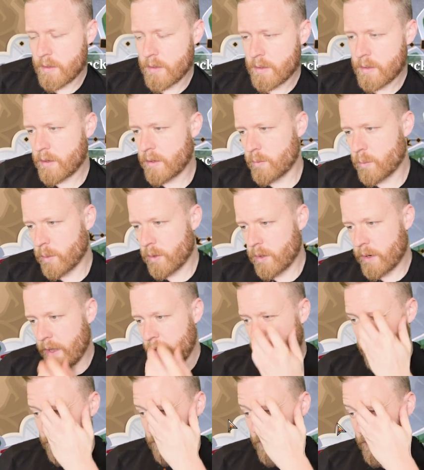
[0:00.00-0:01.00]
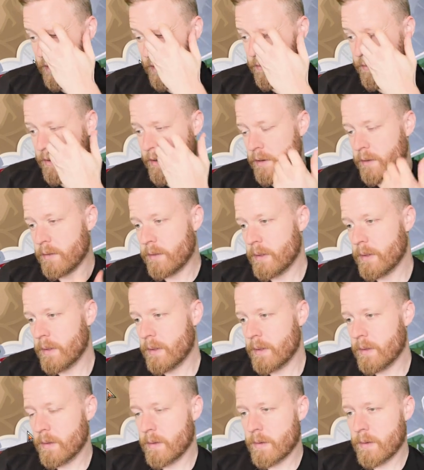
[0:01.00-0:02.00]
because we're ahead on life here.
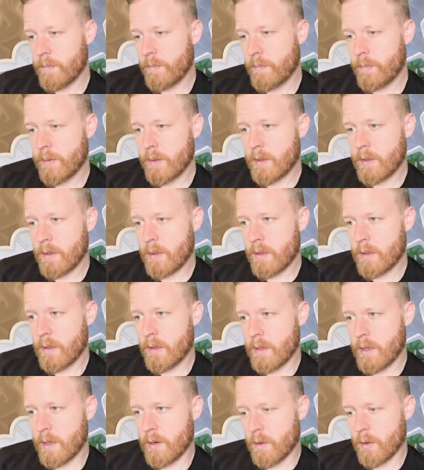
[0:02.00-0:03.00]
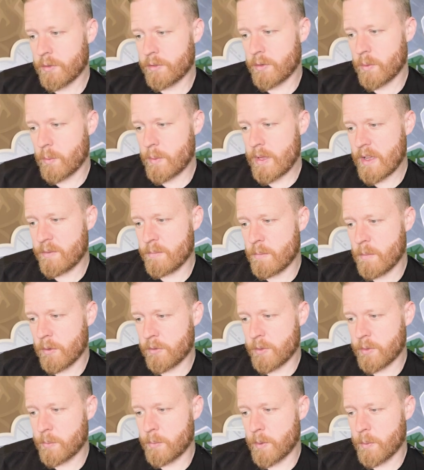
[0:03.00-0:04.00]
And also we have
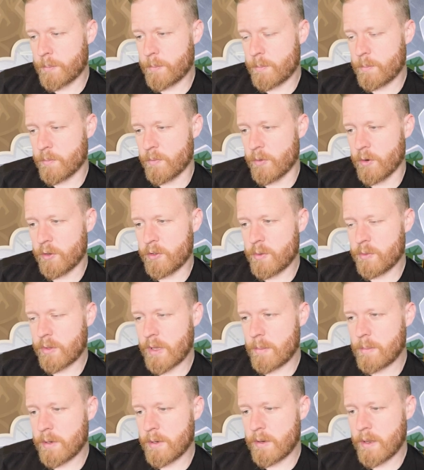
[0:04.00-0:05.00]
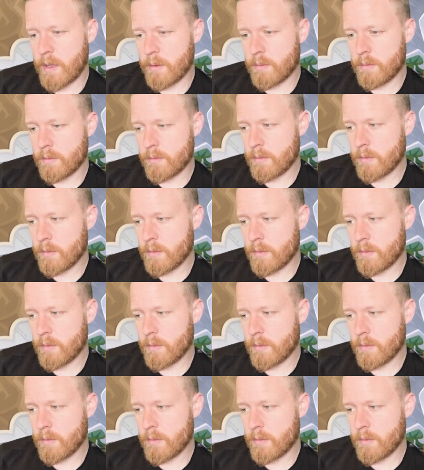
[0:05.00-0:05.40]
multiple virtues coming down.